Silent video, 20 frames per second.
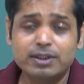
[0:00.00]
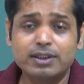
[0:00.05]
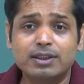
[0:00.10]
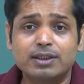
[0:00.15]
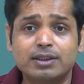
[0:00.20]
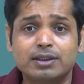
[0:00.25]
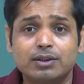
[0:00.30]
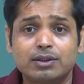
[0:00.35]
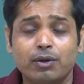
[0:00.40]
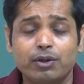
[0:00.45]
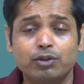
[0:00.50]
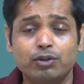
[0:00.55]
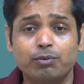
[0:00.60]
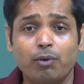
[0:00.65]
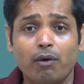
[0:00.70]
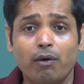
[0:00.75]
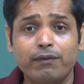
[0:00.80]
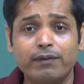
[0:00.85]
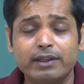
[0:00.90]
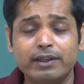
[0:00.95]
is going to be
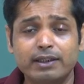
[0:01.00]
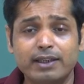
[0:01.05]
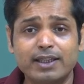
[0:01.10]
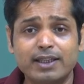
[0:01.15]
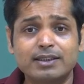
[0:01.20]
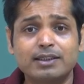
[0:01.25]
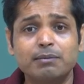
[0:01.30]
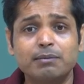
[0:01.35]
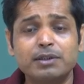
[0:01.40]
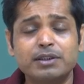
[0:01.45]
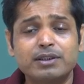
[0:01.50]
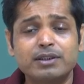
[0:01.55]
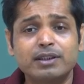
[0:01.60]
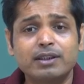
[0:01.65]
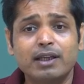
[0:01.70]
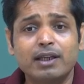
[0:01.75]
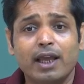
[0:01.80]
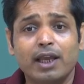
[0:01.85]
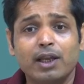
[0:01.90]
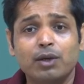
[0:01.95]
offered in next
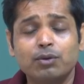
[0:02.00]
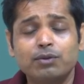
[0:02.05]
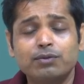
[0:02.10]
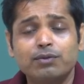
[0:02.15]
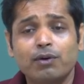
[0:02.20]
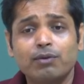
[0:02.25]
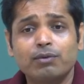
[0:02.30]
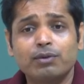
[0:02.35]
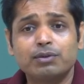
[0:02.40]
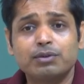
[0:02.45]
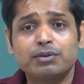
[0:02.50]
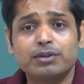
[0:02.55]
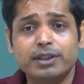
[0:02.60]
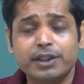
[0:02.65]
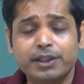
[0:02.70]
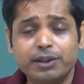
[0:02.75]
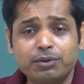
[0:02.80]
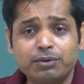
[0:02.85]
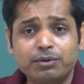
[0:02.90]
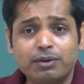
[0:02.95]
semester. I look forward to see
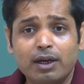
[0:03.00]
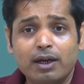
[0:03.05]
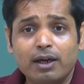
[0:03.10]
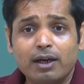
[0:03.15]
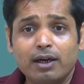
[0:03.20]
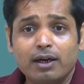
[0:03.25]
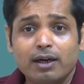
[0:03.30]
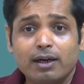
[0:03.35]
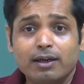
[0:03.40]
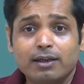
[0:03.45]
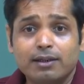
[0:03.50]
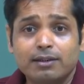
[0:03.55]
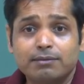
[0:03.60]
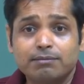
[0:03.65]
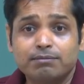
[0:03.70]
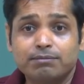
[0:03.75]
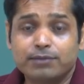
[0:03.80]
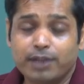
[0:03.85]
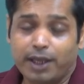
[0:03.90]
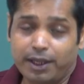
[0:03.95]
you.
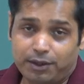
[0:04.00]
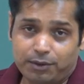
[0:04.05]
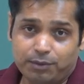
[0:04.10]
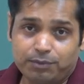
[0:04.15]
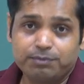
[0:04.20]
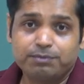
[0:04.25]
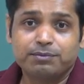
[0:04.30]
Thank you.